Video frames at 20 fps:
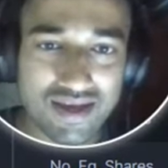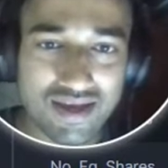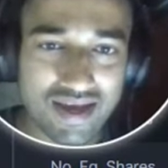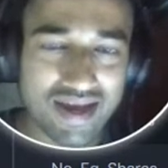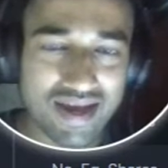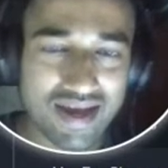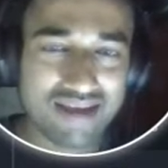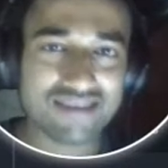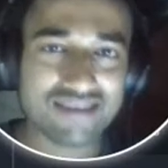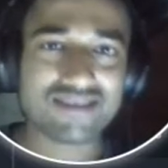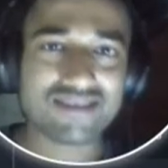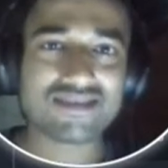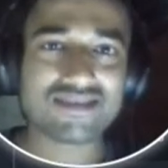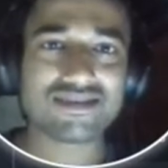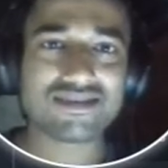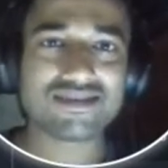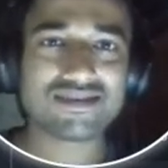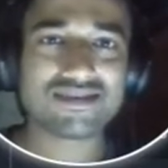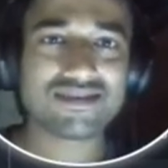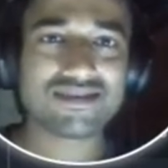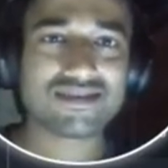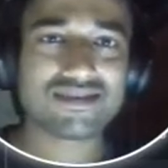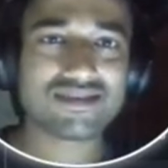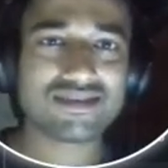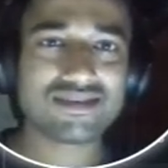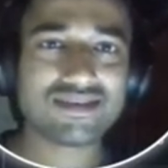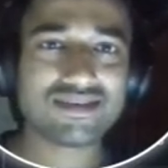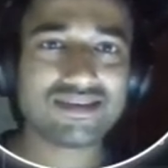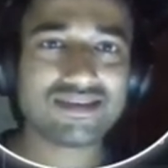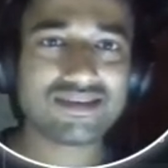And
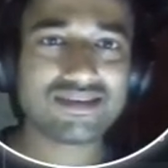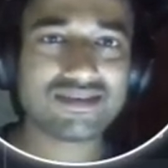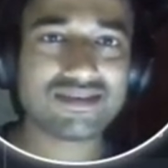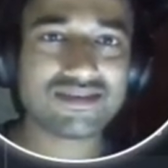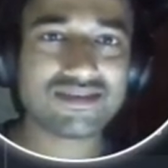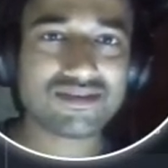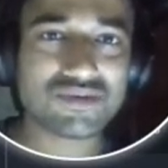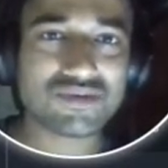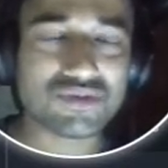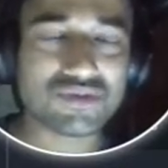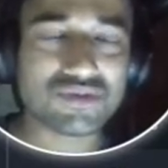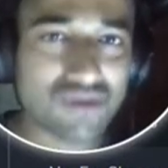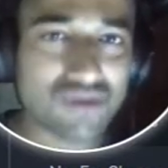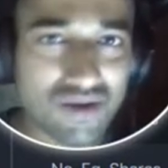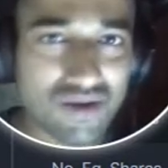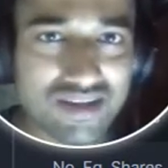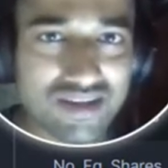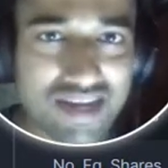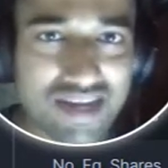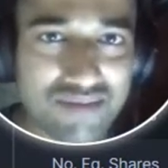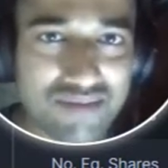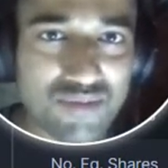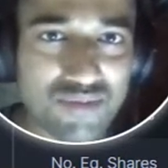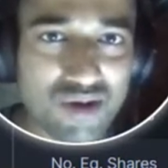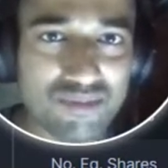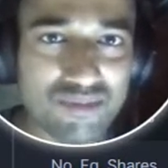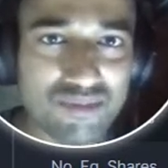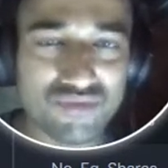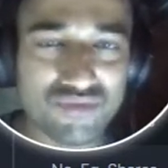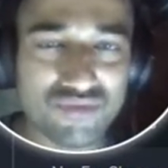to solve that
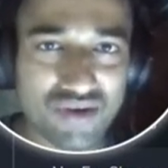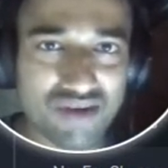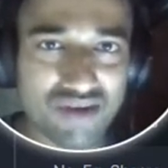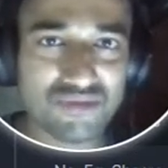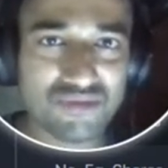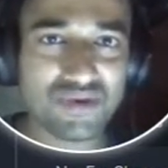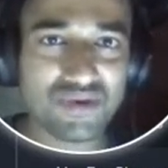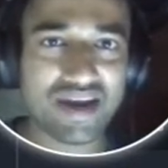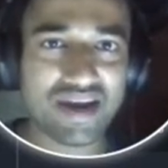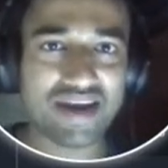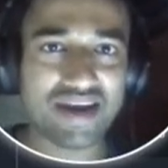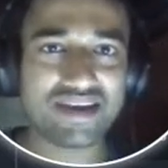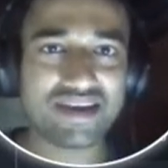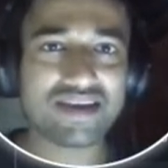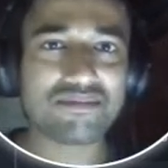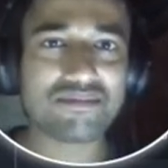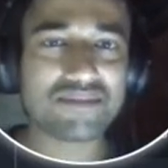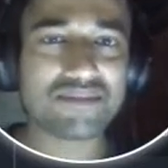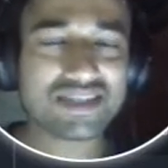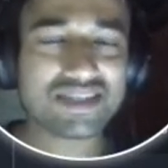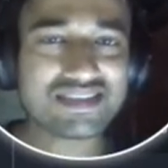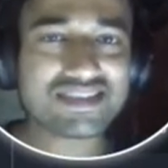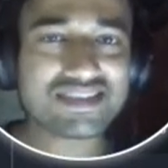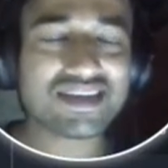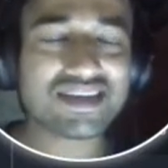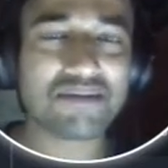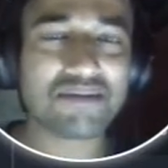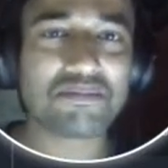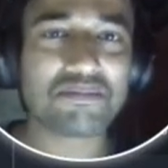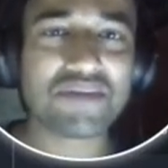problem, Vodafone Idea must
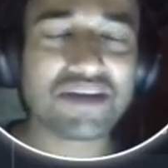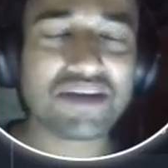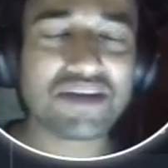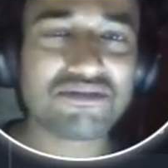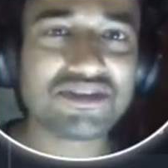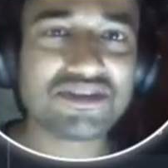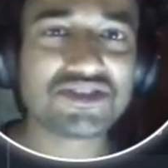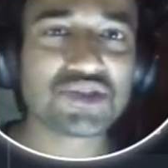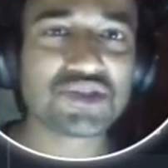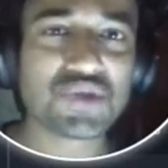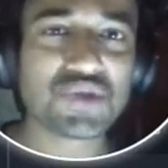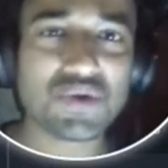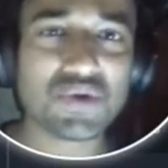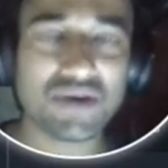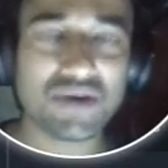compete with Jio